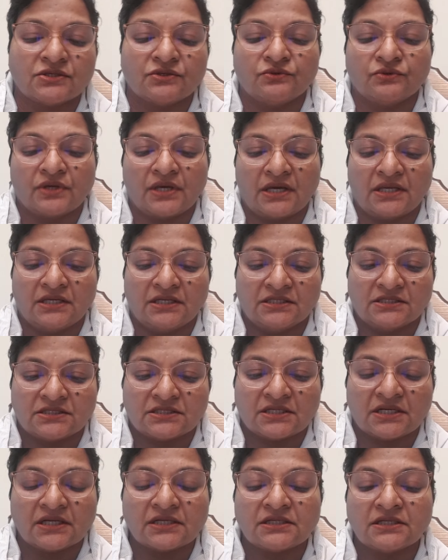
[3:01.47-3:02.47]
so you can
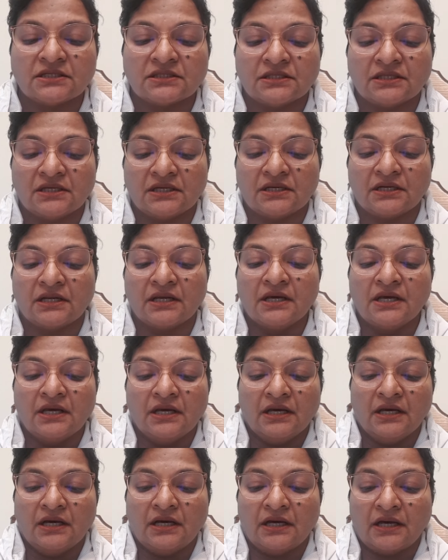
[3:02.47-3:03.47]
instruct. There are
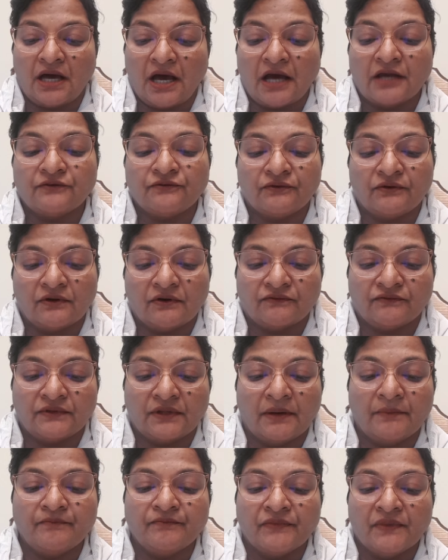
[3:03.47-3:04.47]
a handful of
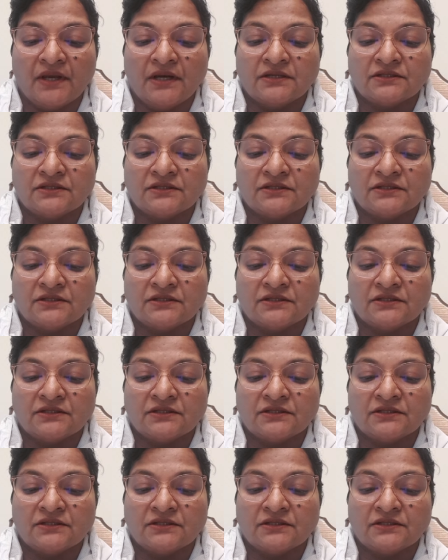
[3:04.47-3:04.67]
them.